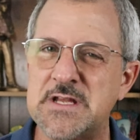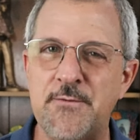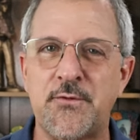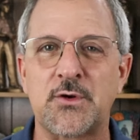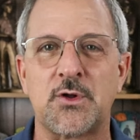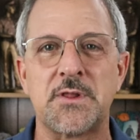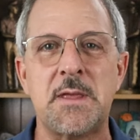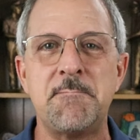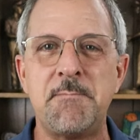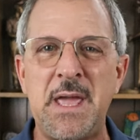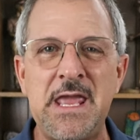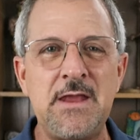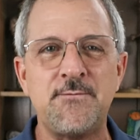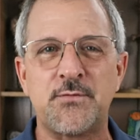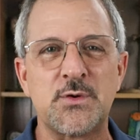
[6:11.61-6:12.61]
difficult and
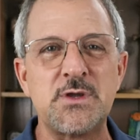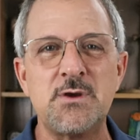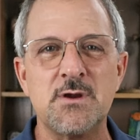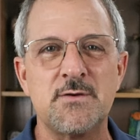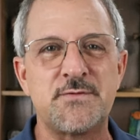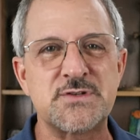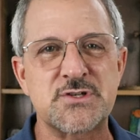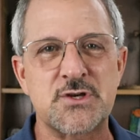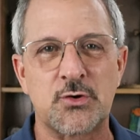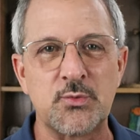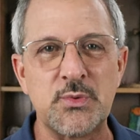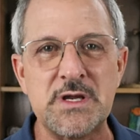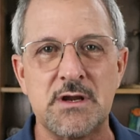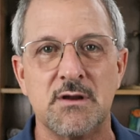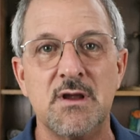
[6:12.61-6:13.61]
painful year of his
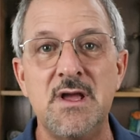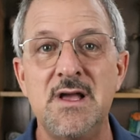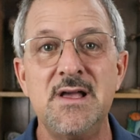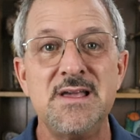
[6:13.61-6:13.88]
career.